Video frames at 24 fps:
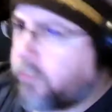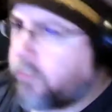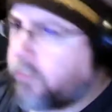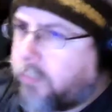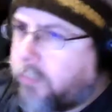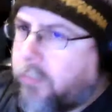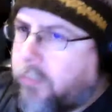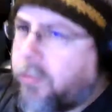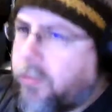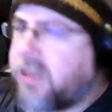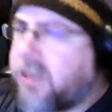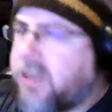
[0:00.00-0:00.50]

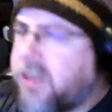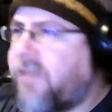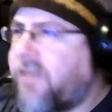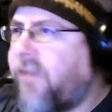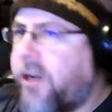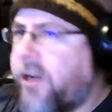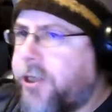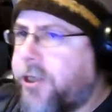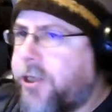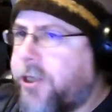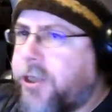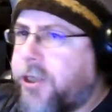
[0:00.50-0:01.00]
let's
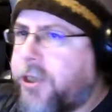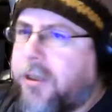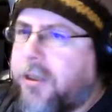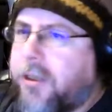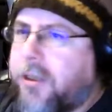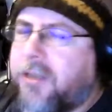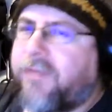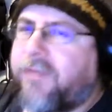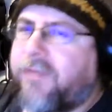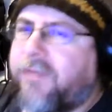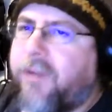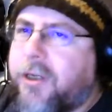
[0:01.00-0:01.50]
finish it.
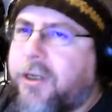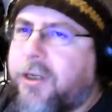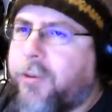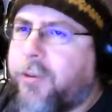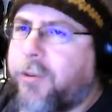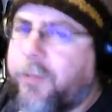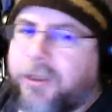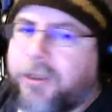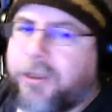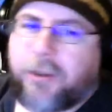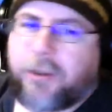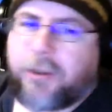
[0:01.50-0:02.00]
Let's finish what we
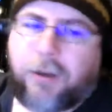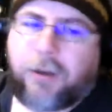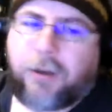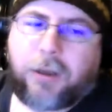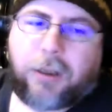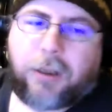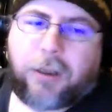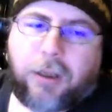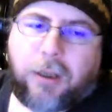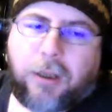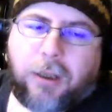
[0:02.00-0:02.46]
started.